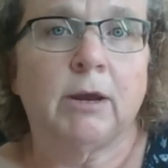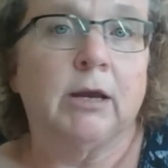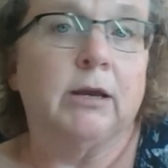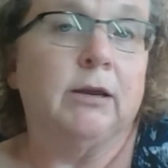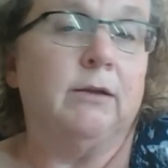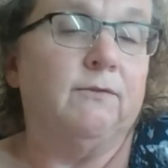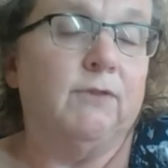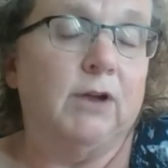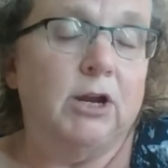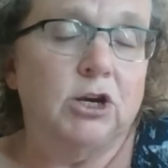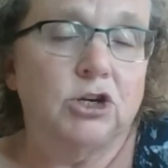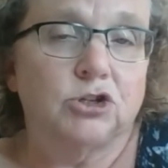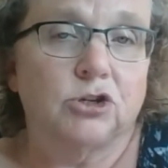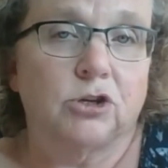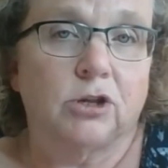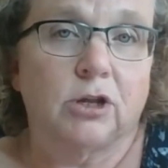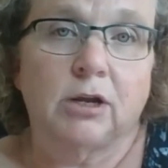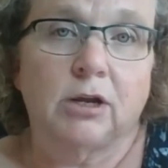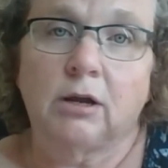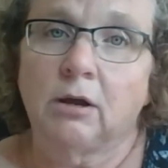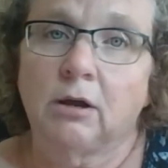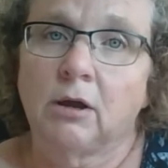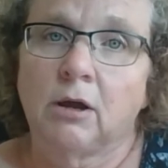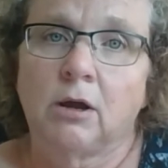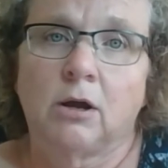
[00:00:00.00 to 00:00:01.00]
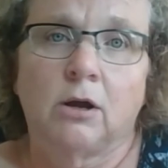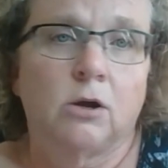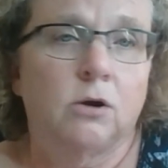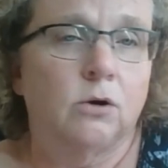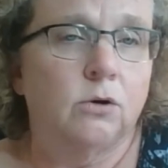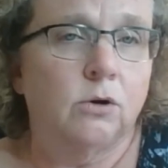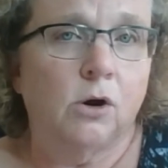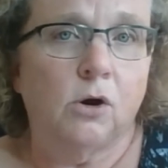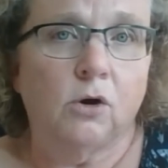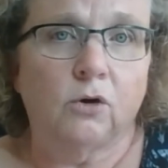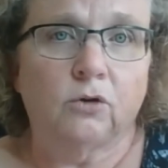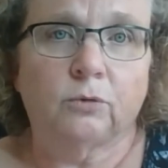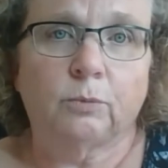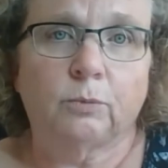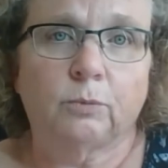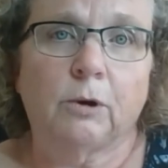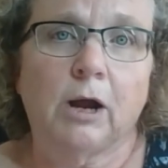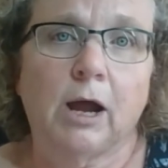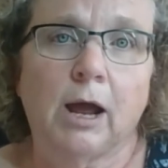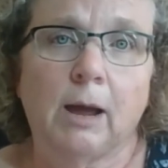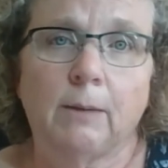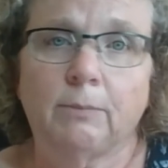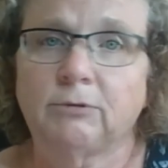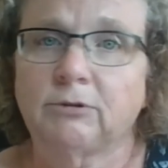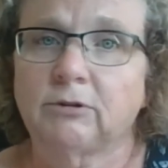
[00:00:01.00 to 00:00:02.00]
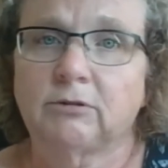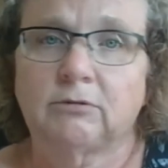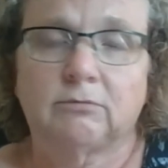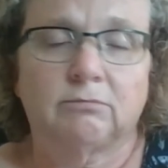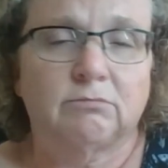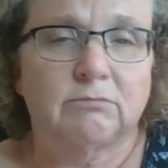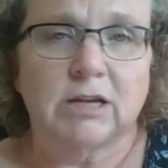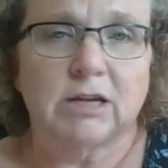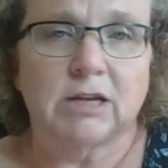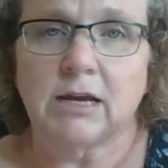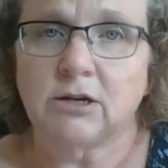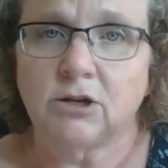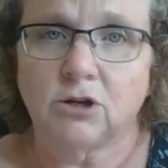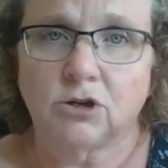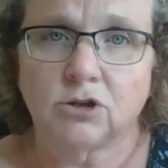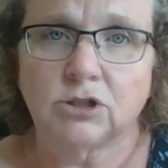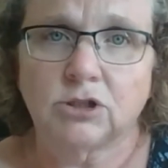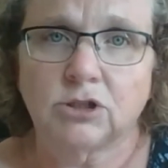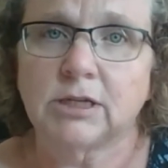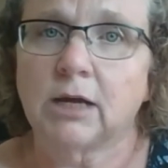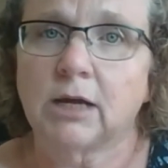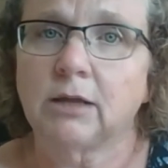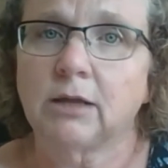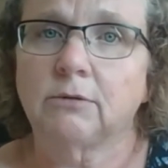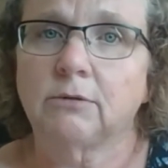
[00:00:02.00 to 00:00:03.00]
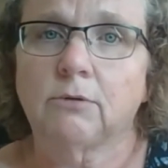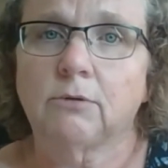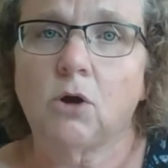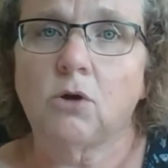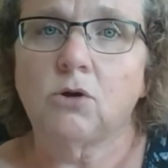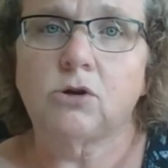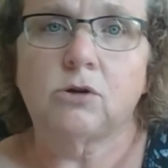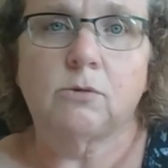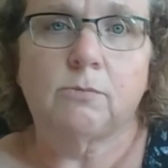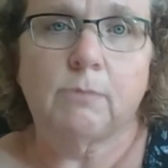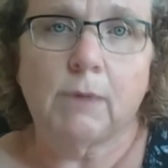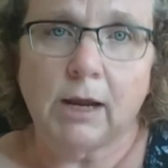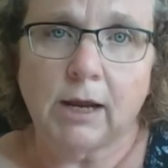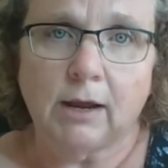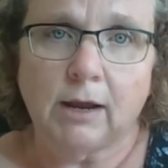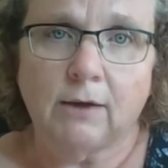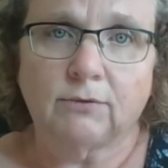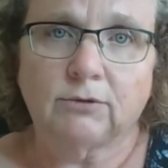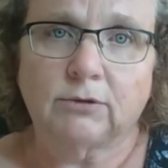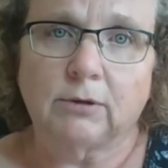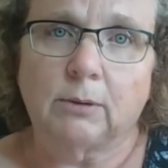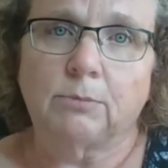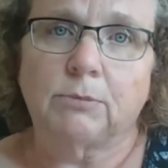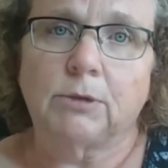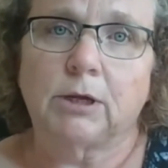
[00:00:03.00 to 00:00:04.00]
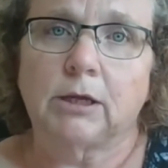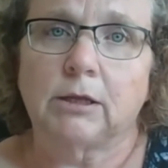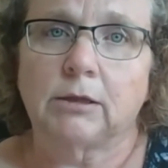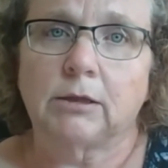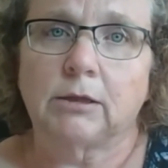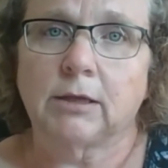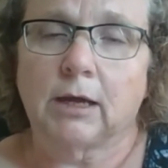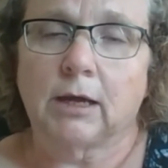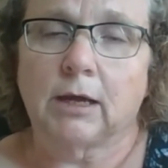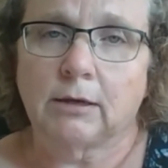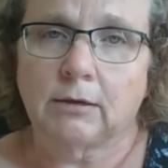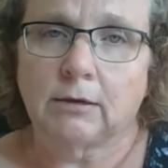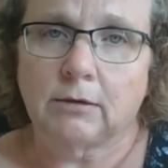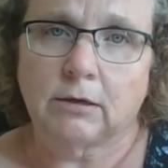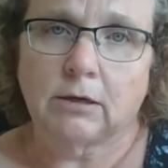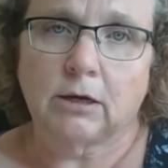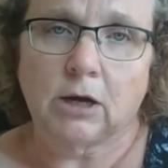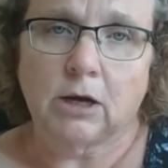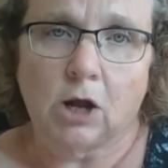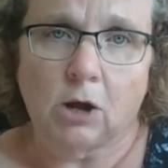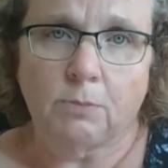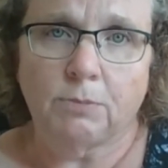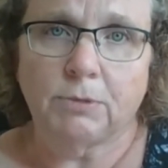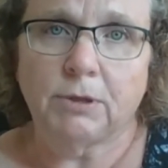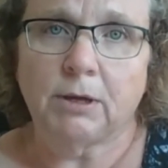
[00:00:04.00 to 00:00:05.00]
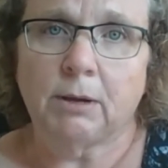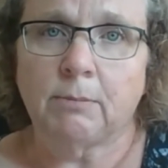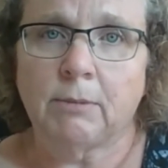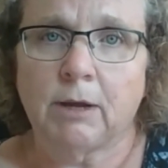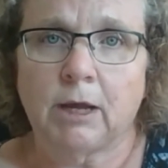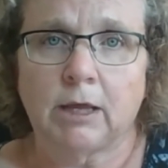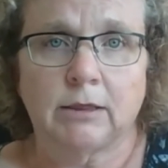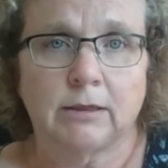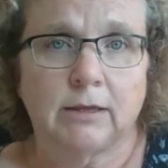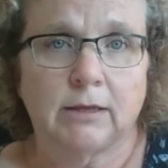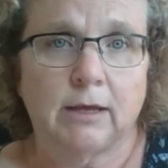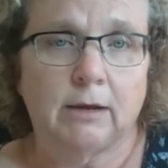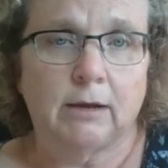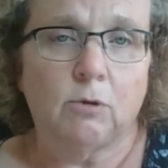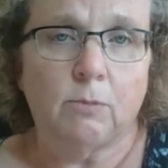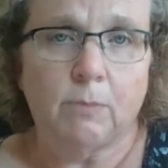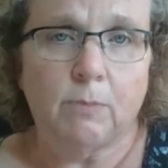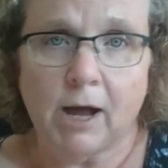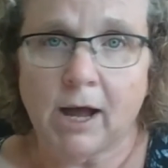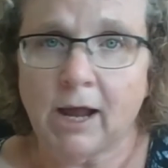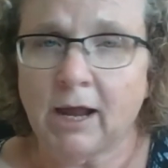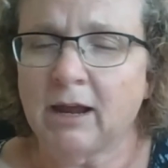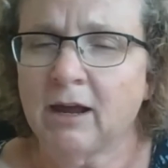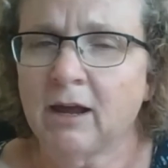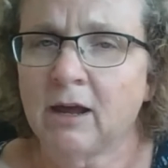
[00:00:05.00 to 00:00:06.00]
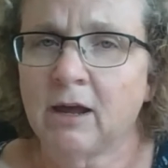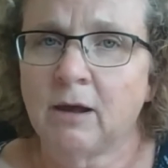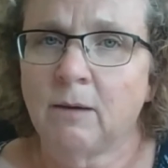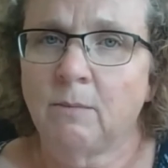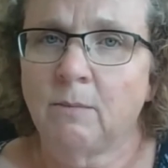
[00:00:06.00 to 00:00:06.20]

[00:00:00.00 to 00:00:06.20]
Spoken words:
And eventually, who knows, perhaps 10 years down the road, you may have something that could help them and they will buy.